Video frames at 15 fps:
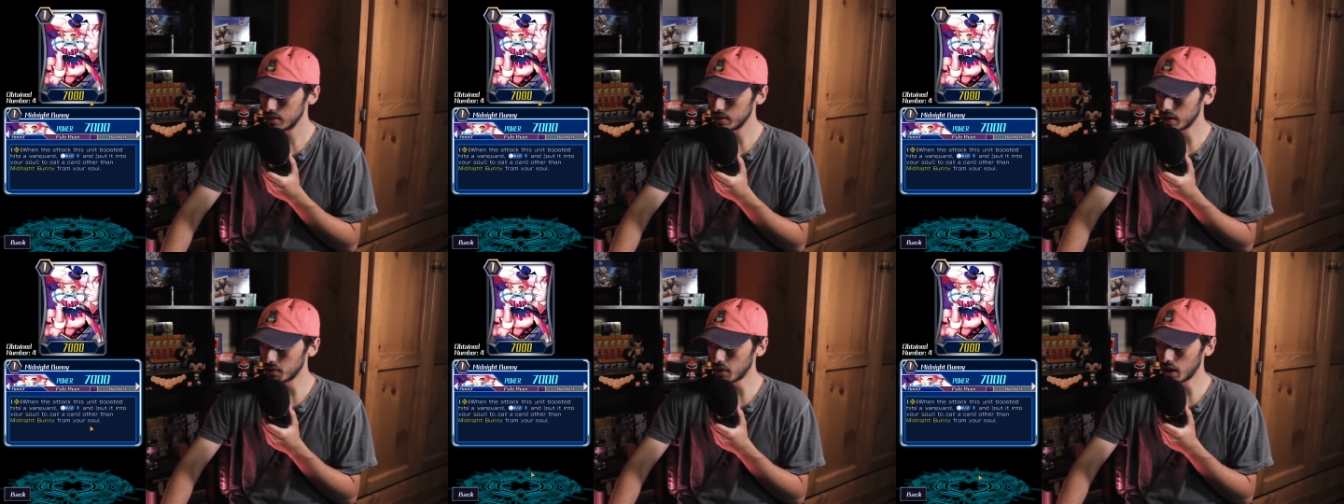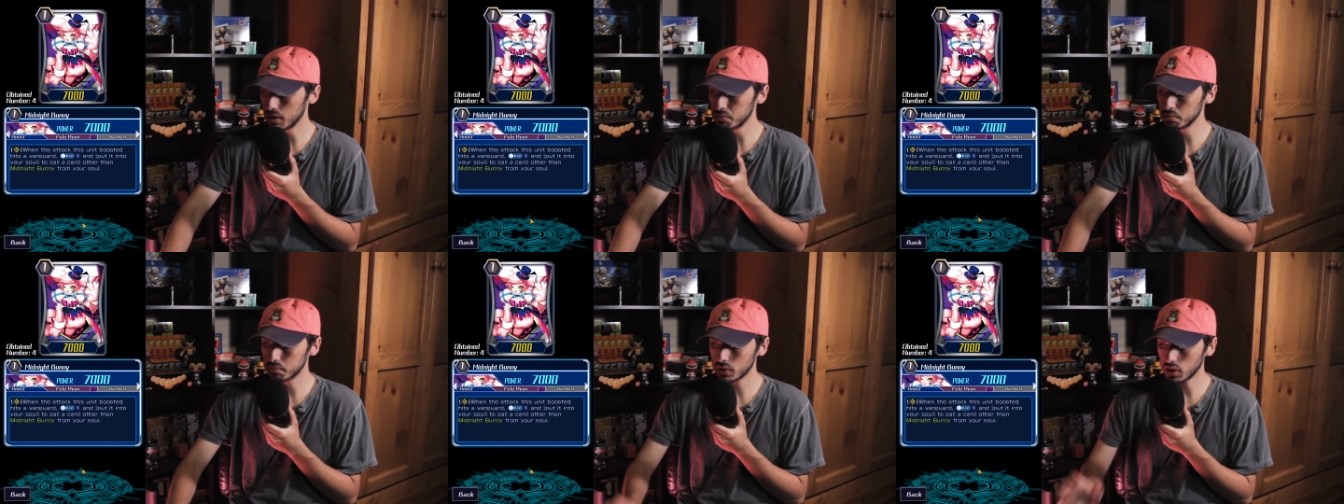Now
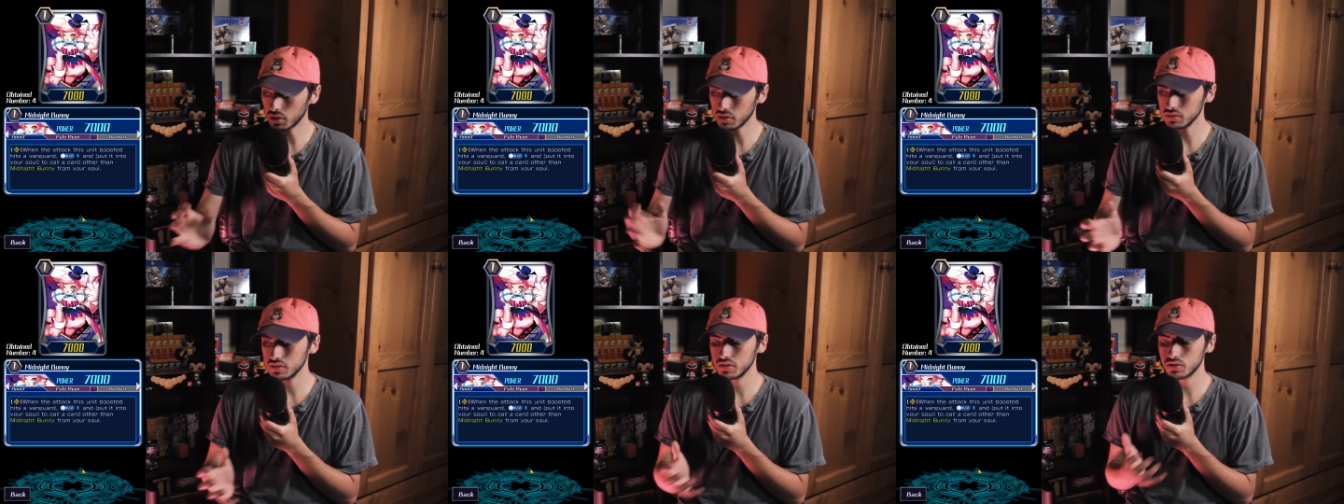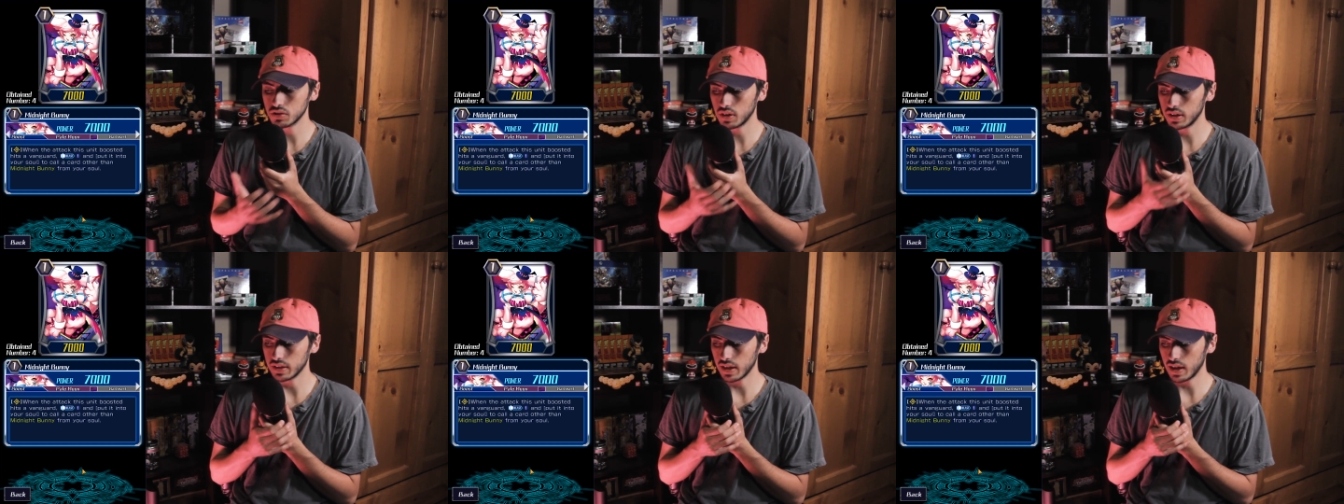I'm currently
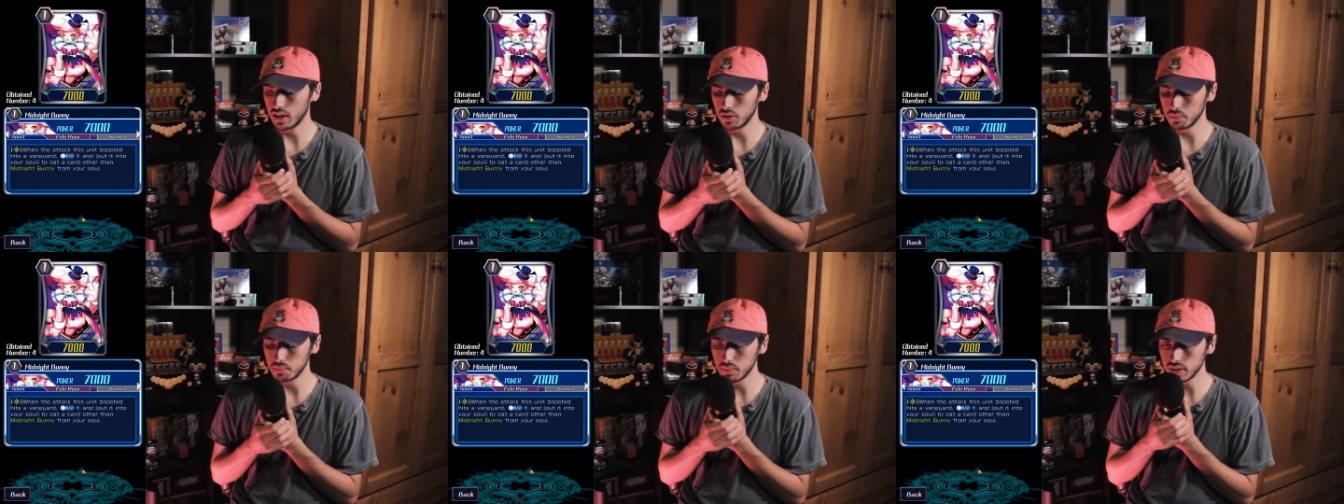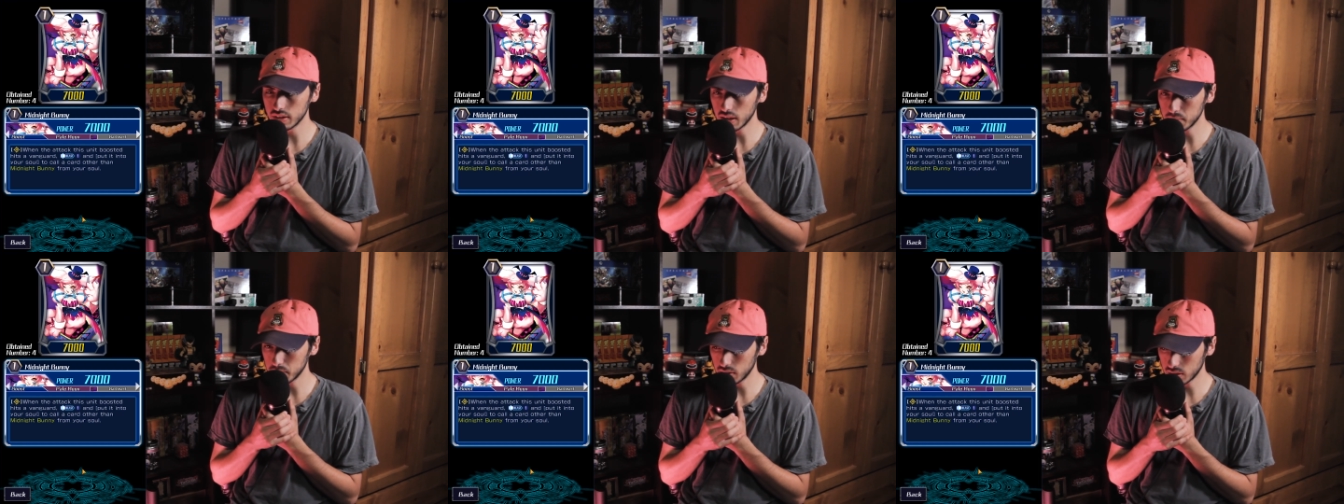trying out
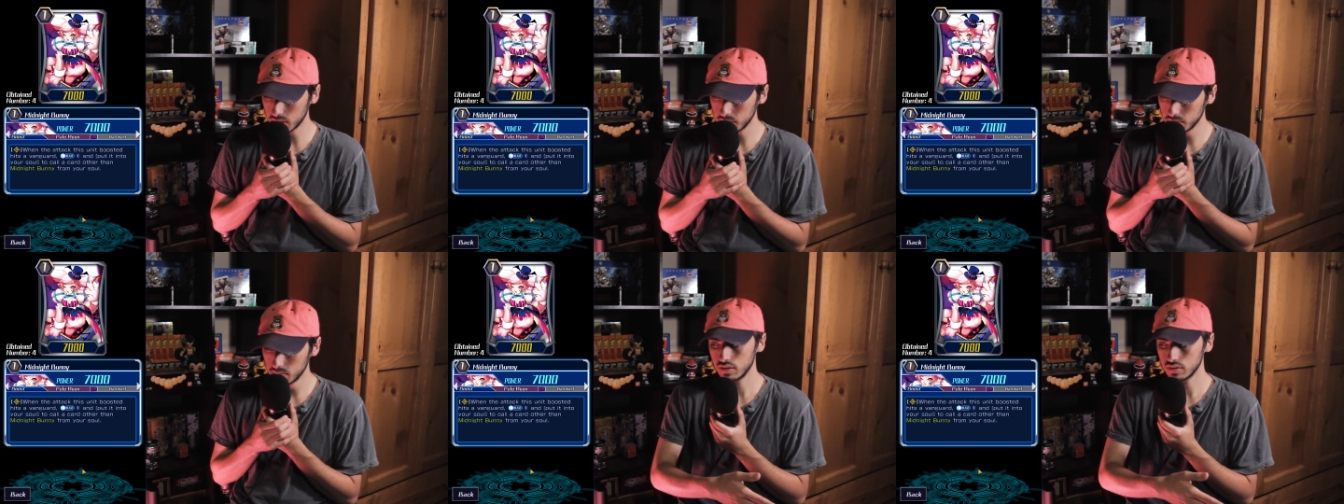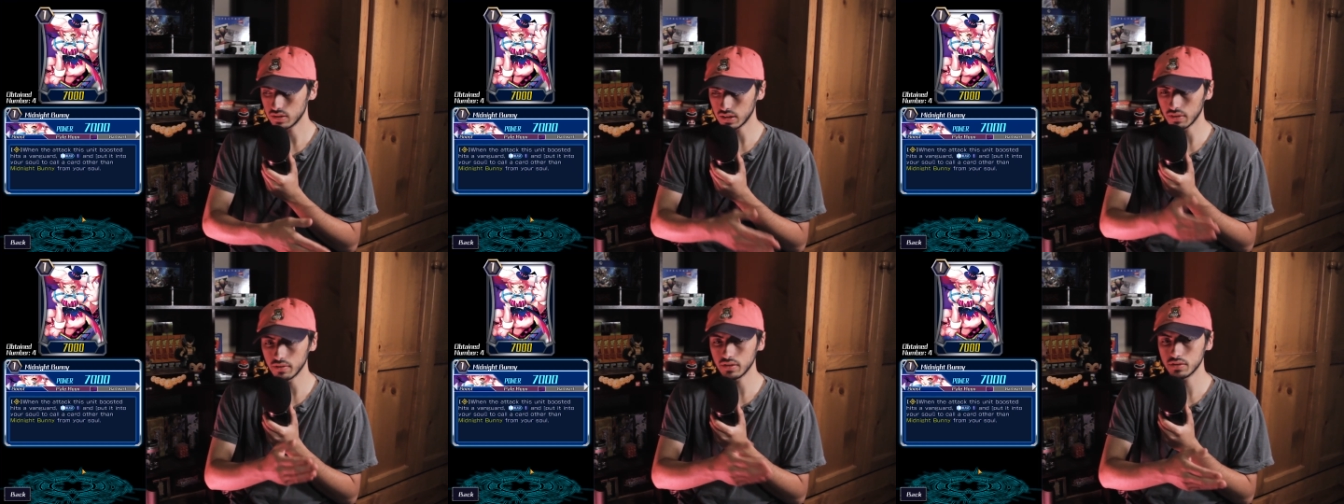Midnight Bunny to
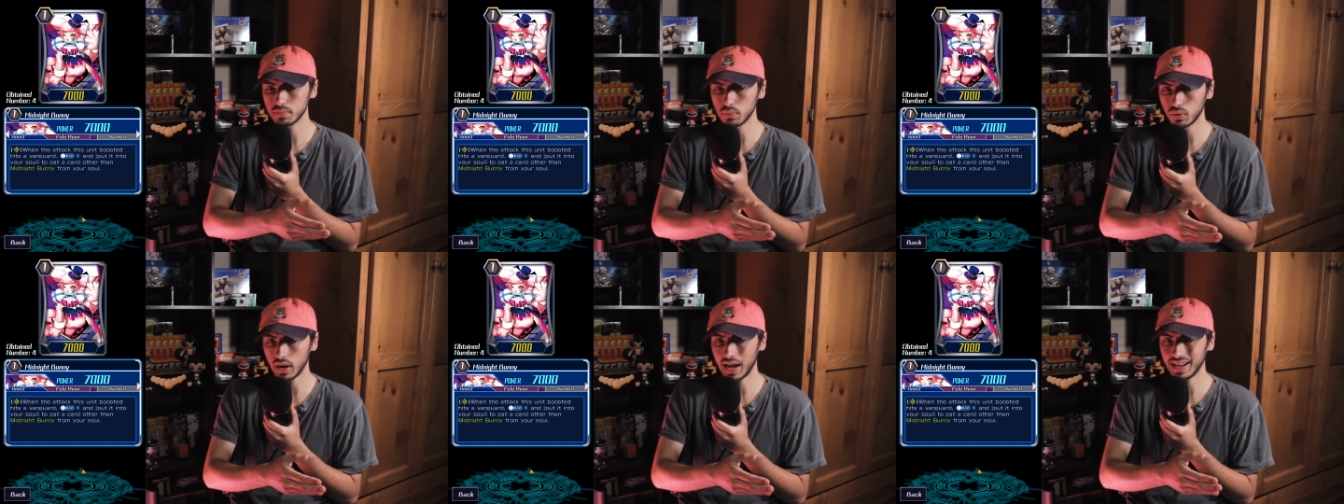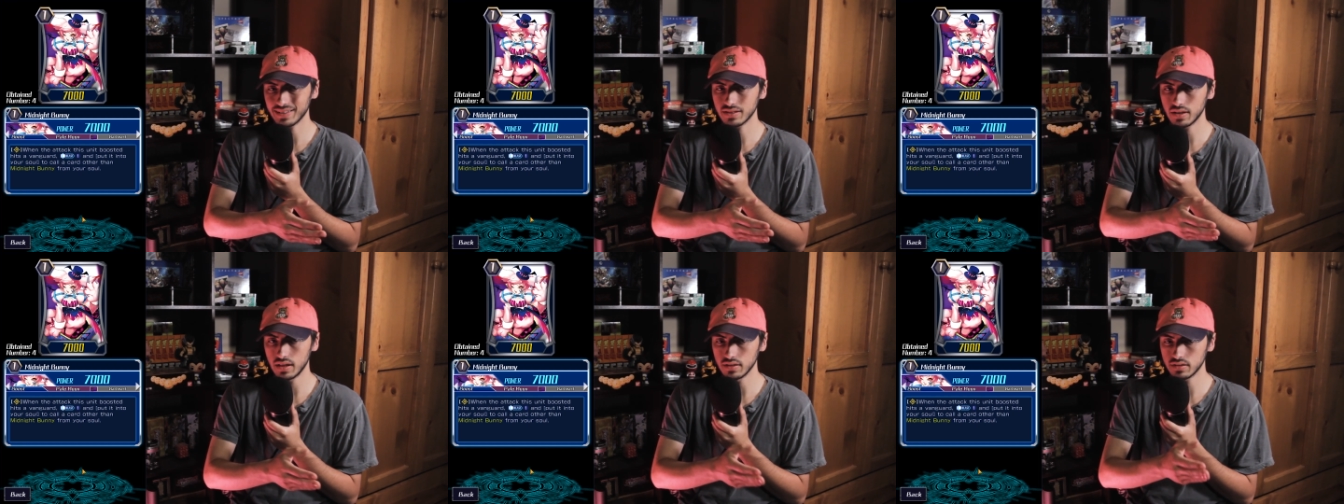give us more
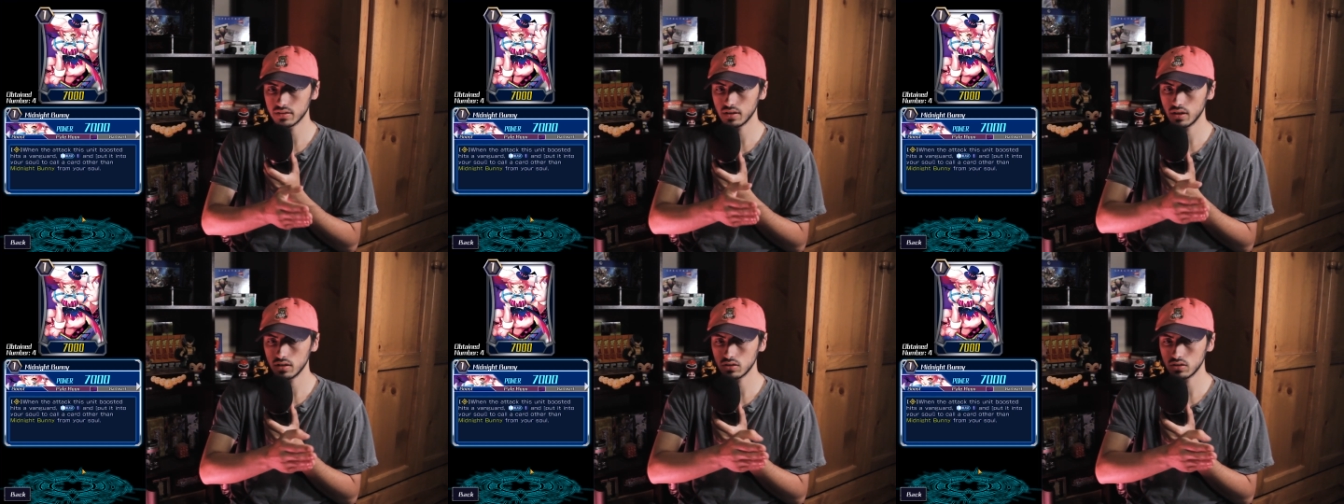access